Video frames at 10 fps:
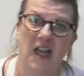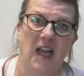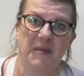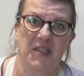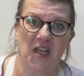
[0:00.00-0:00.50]

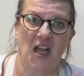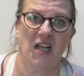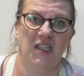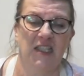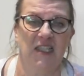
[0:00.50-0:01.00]
I'm
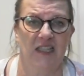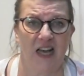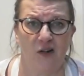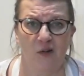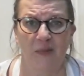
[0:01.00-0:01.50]
starting to
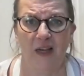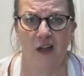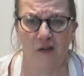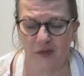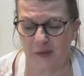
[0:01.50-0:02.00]
tackle my
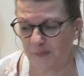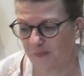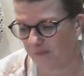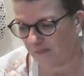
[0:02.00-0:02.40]
oven.